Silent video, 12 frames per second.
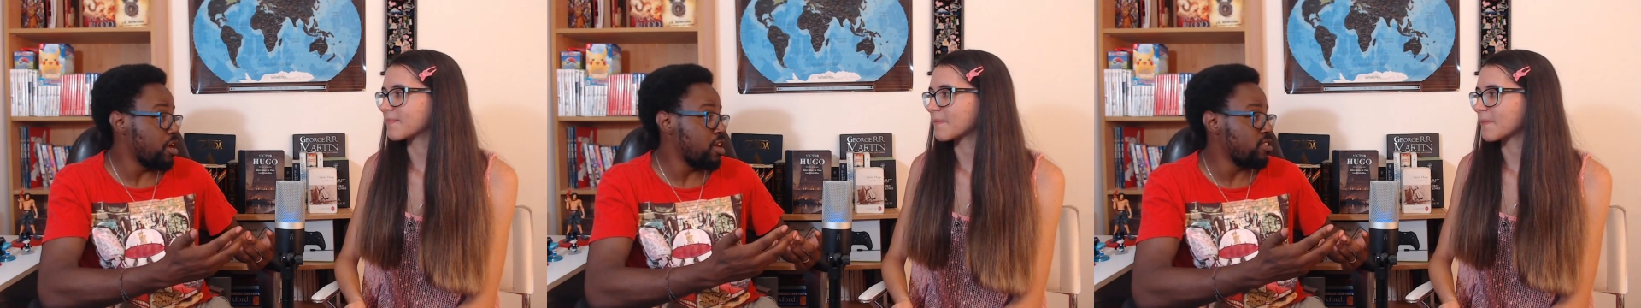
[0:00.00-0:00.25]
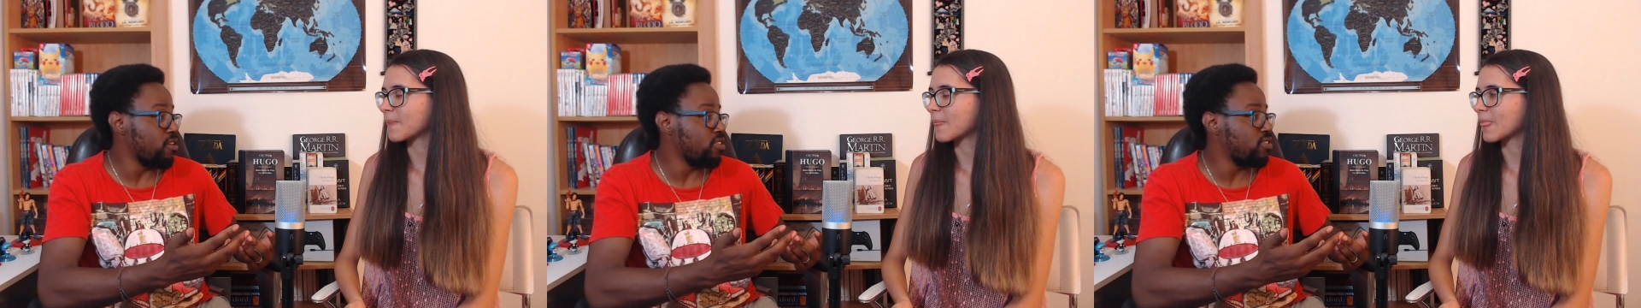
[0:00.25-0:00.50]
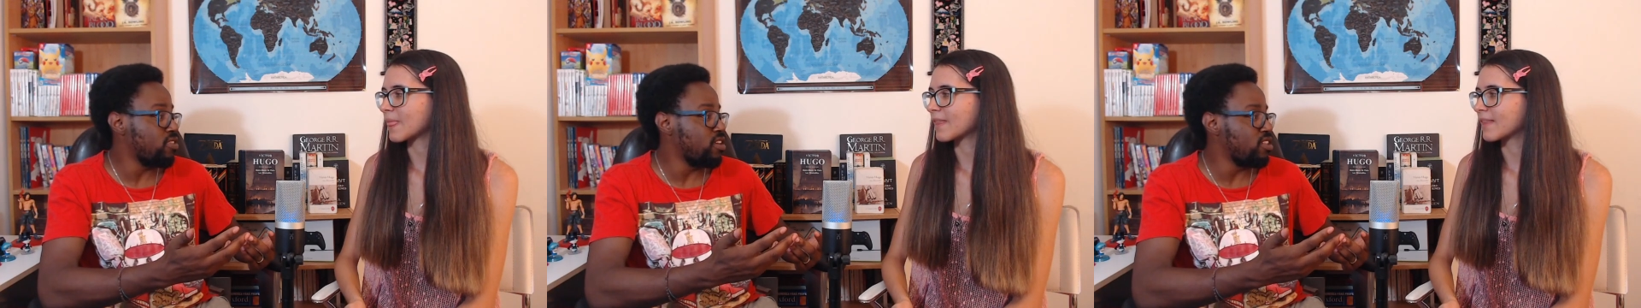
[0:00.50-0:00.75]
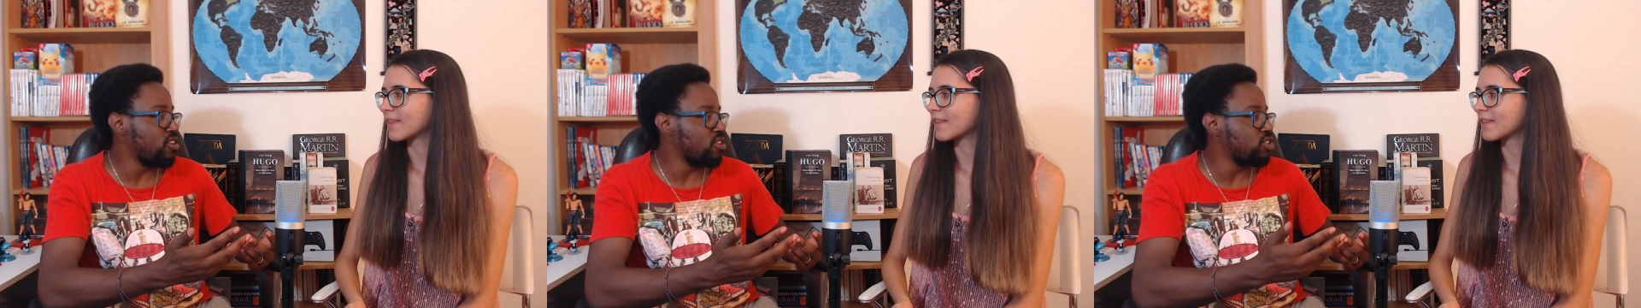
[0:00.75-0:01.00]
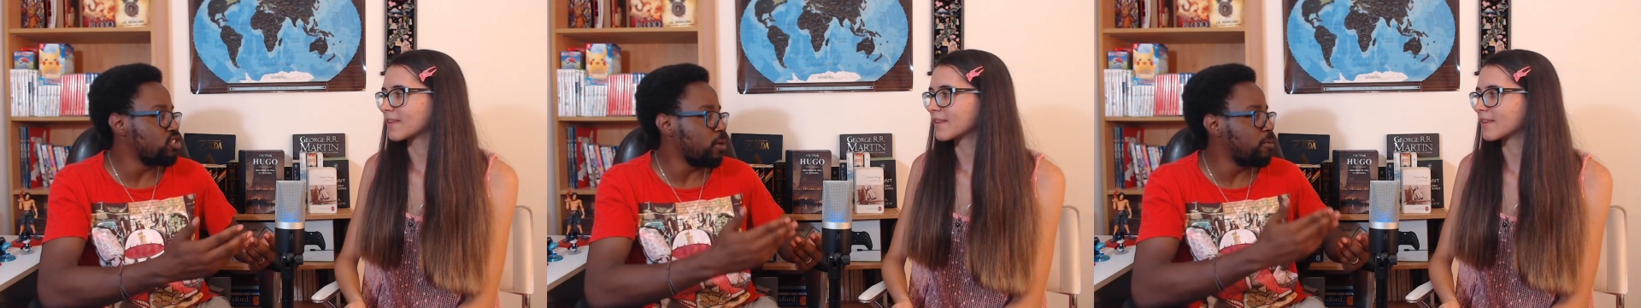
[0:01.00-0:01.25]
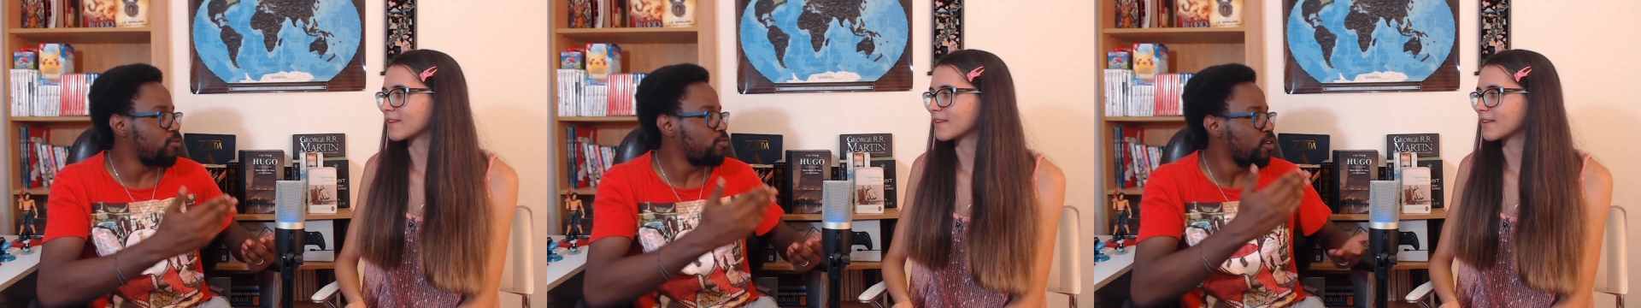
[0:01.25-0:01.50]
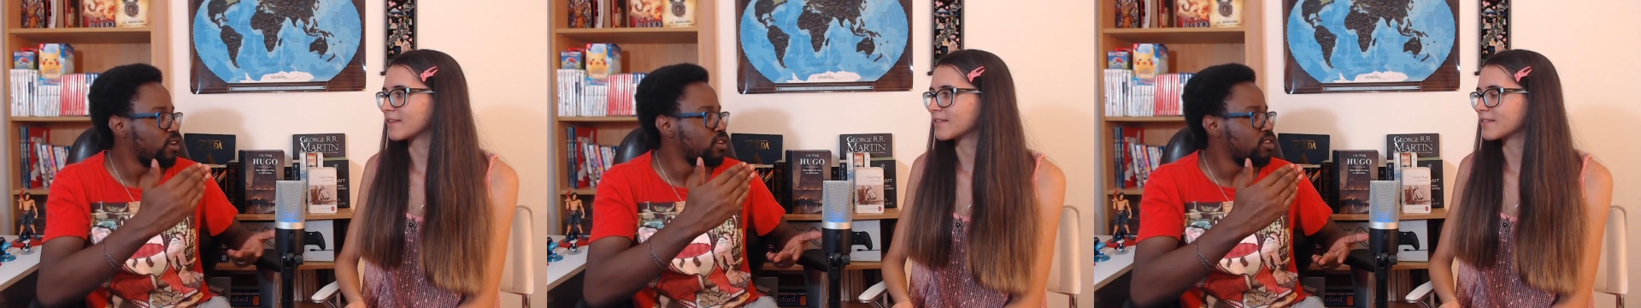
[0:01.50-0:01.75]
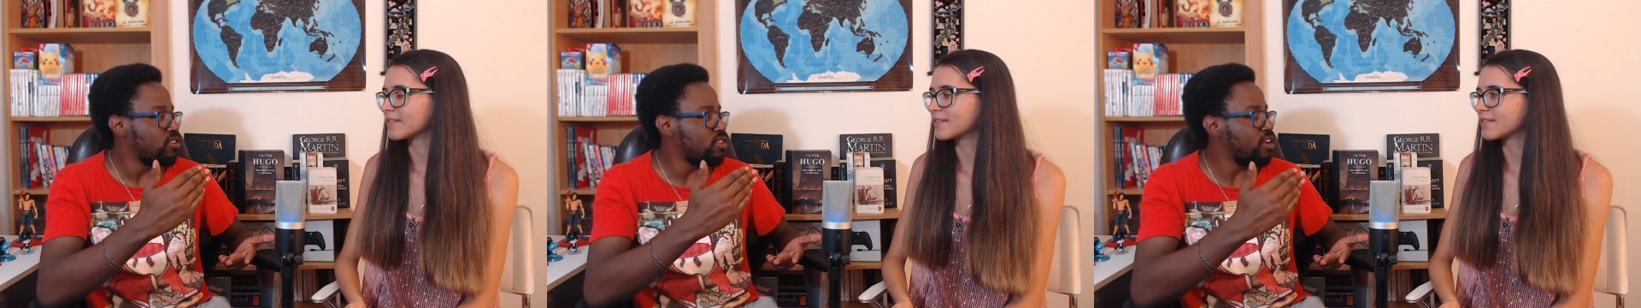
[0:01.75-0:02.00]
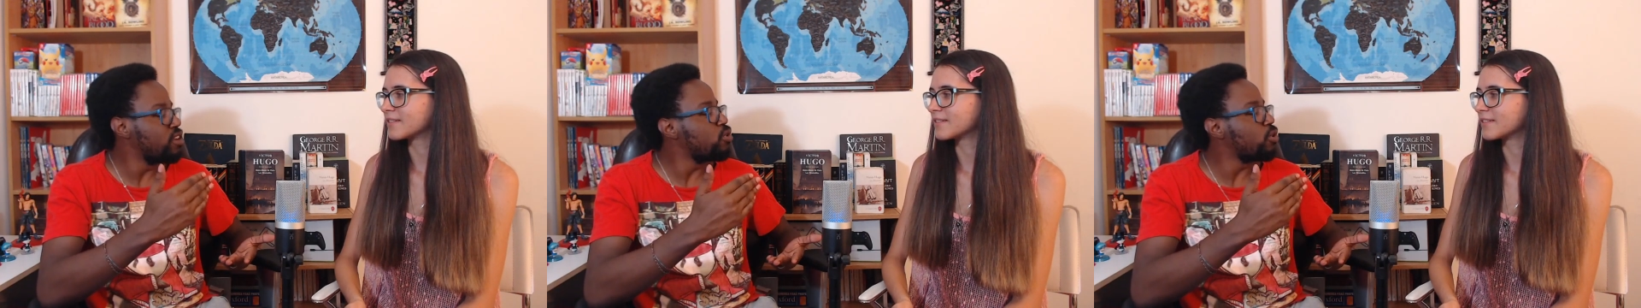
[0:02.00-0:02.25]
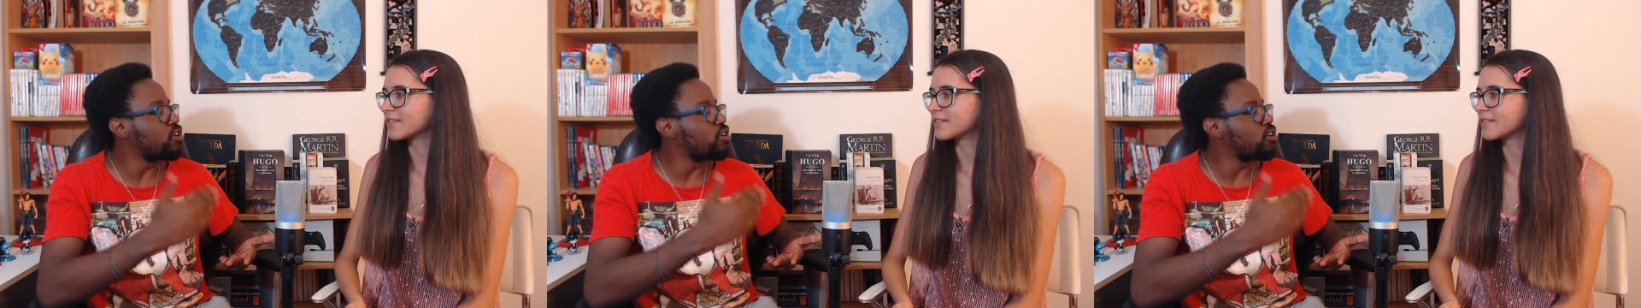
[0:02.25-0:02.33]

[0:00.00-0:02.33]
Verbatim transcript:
Speaker 1: I thought they did a good job of telling you a